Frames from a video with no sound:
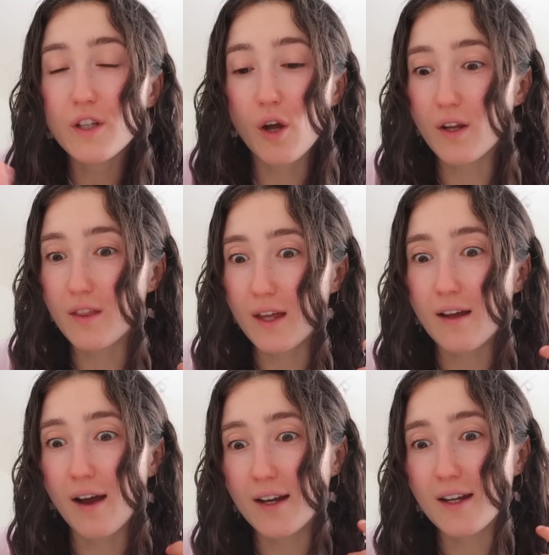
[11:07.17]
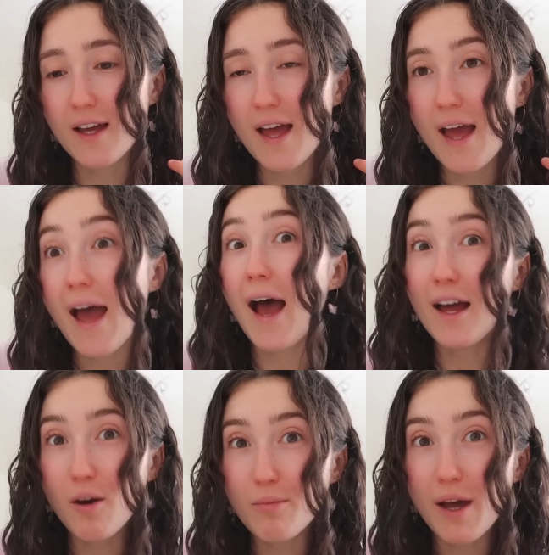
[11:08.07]
The only thing I'd
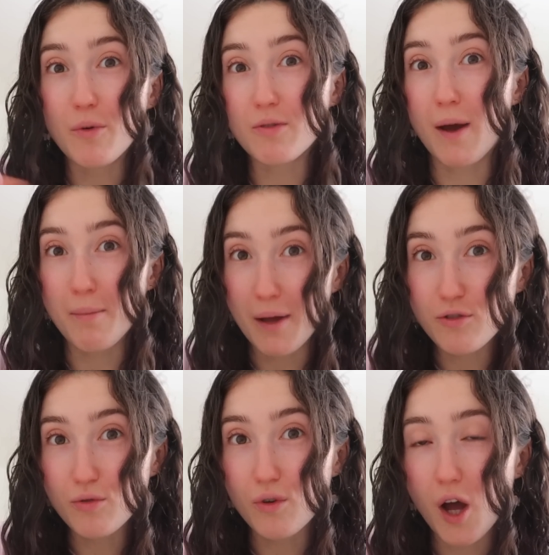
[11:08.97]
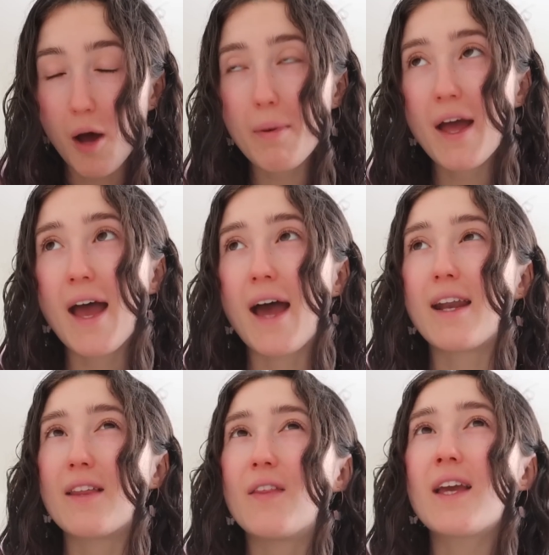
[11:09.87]
had up there was my menstrual cup, and
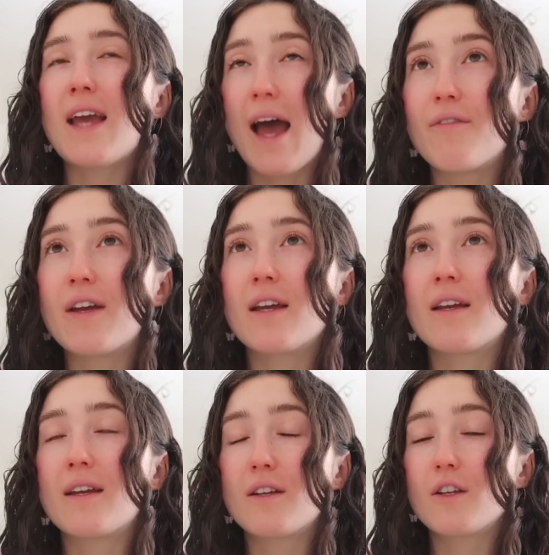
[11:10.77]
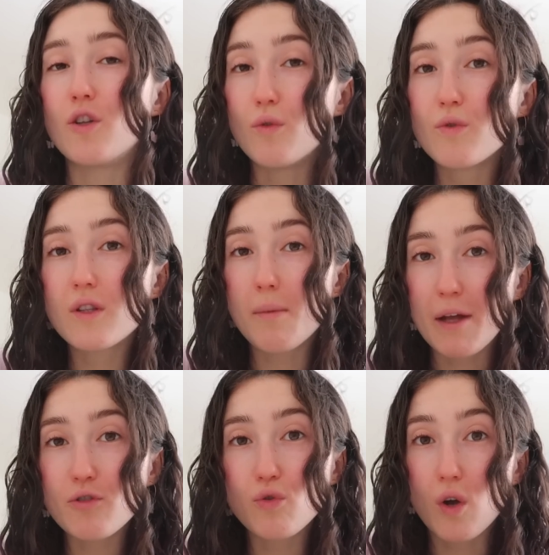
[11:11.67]
I think having used the
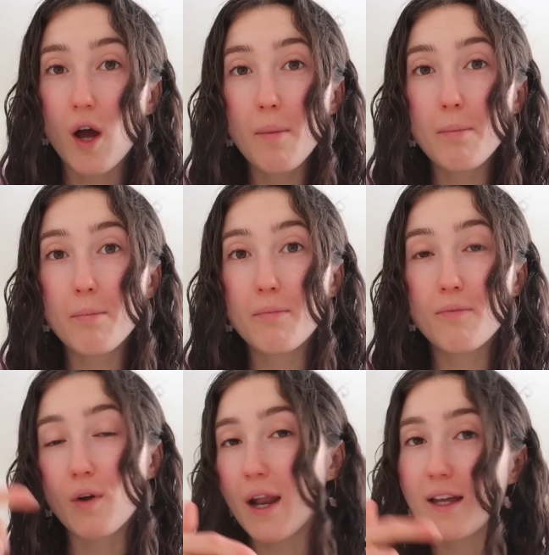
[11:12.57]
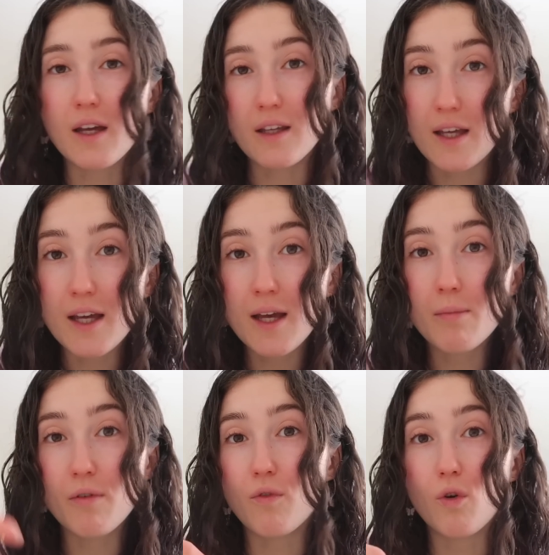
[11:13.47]
menstrual cup for like a year
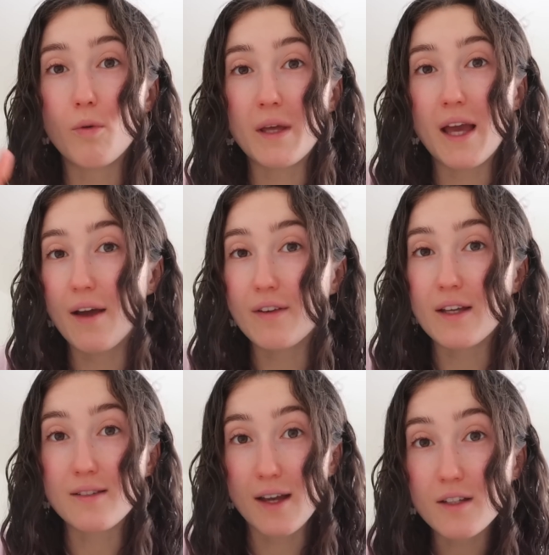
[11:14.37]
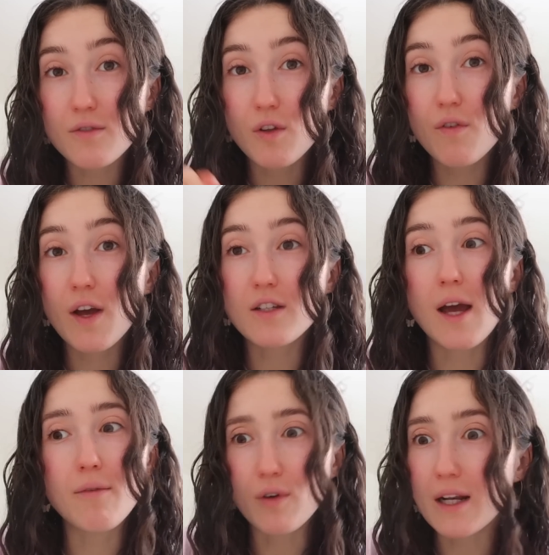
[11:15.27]
before me having sex for the first
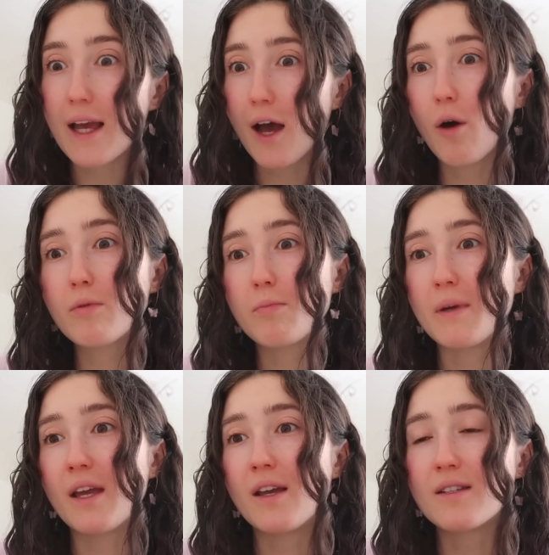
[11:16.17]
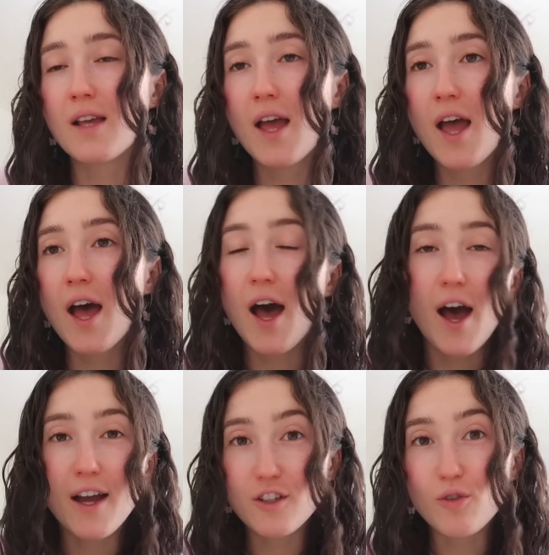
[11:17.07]
time really helped, because
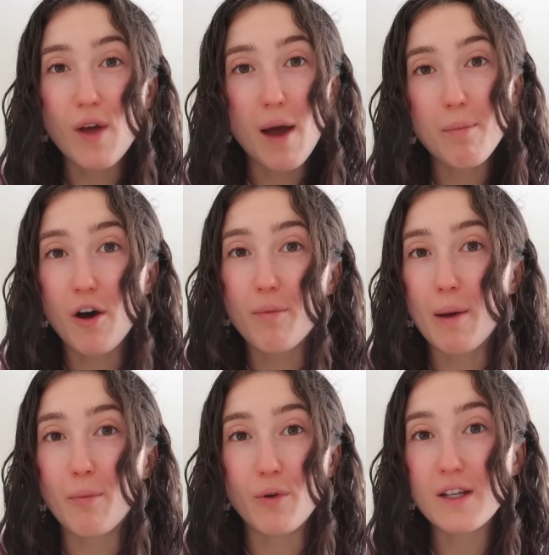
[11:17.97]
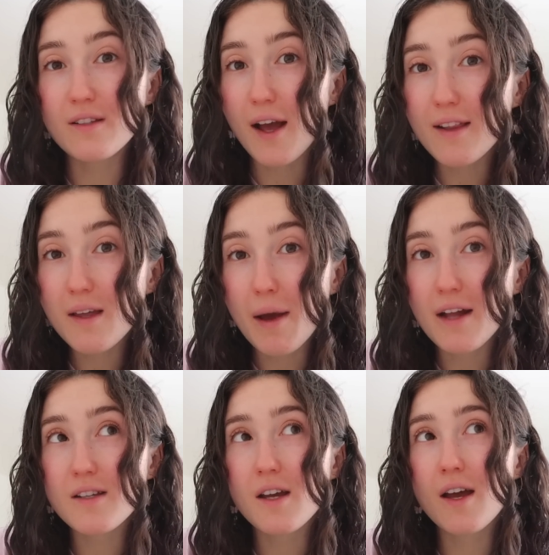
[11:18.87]
I knew that part of my body slightly
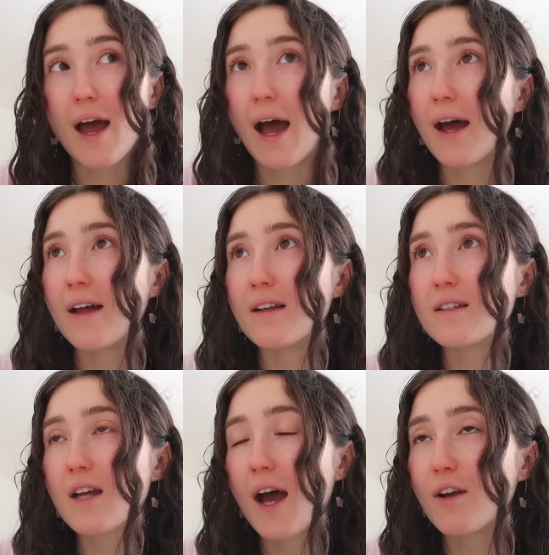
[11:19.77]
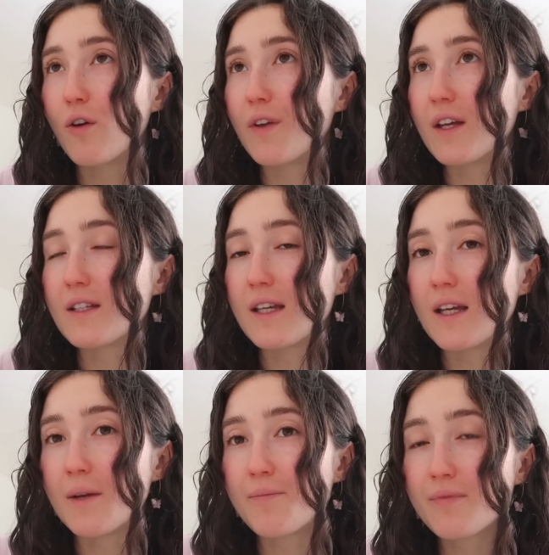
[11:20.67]
better, and I'd
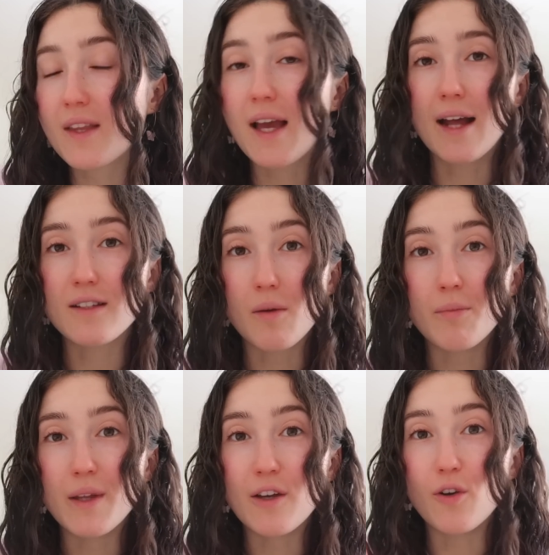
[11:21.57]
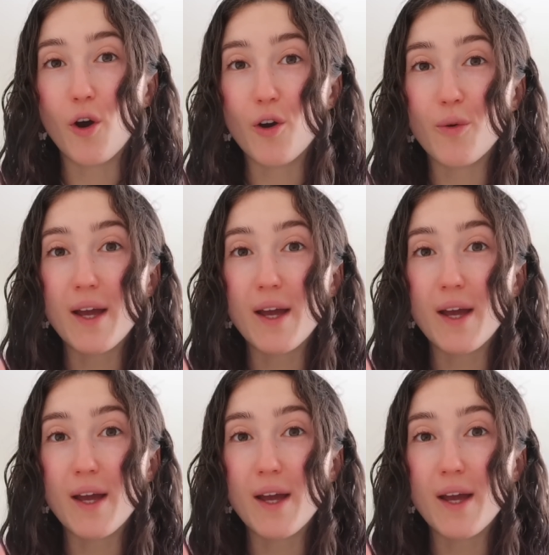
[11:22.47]
obviously had something go